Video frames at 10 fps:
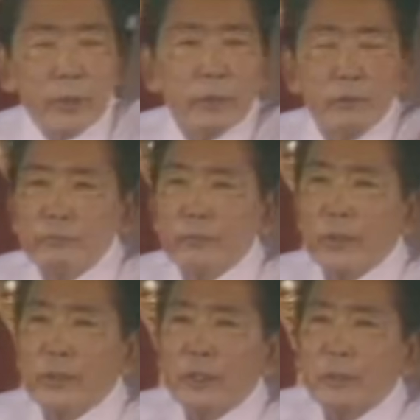are
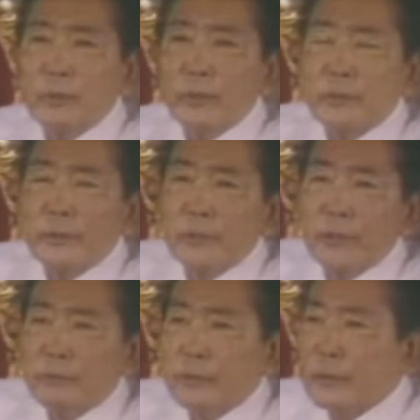vulnerable to
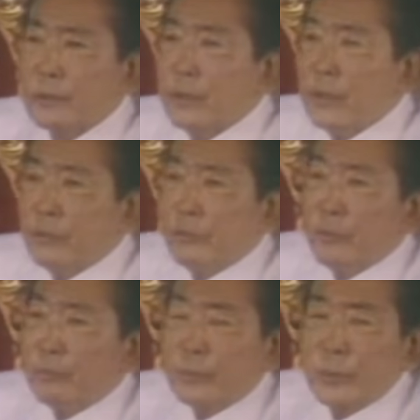even
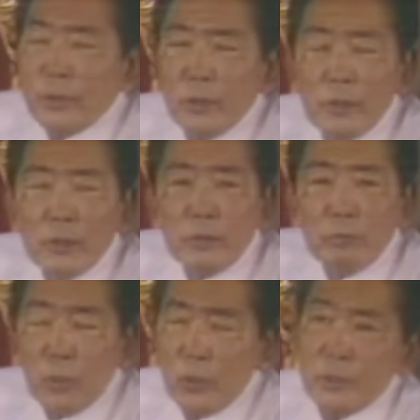simple
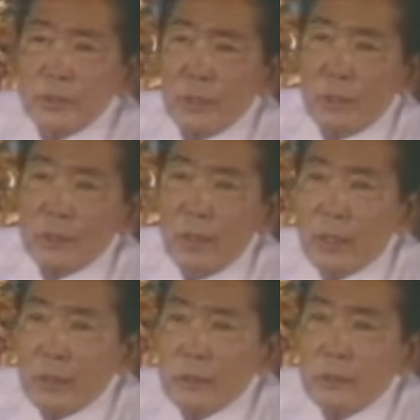mortar
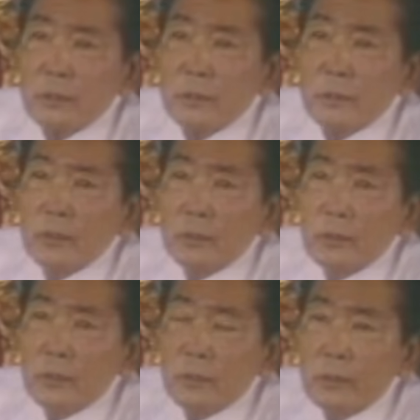attack
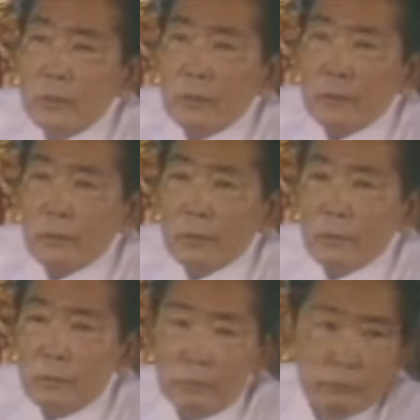
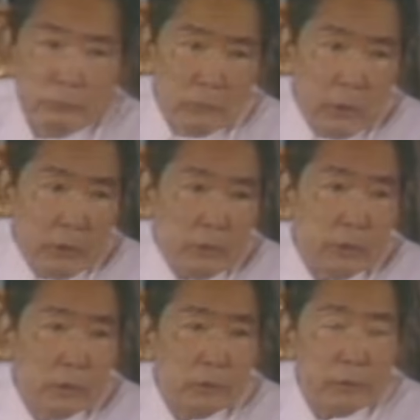or
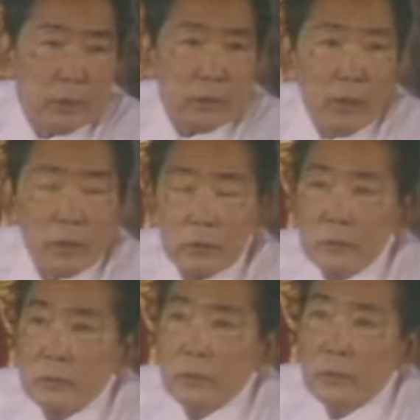artillery
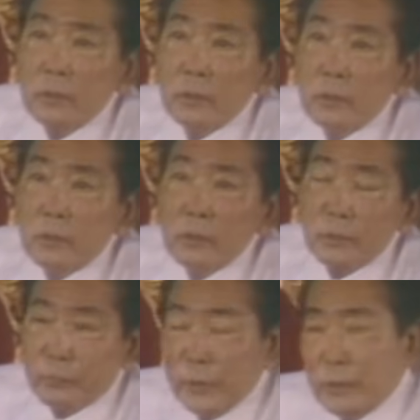attack.
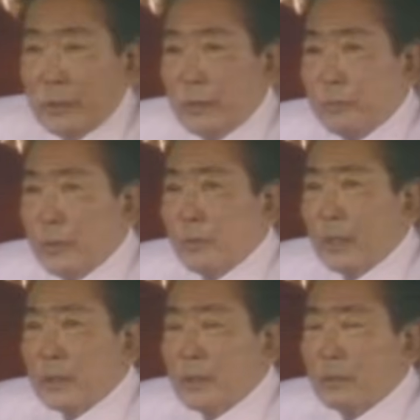If we
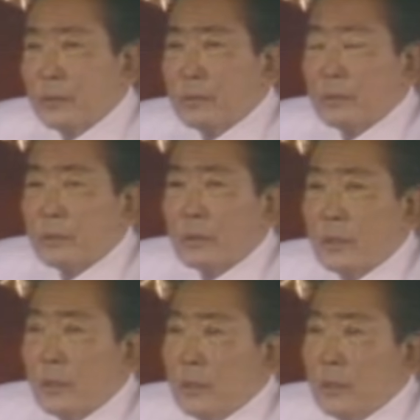wanted to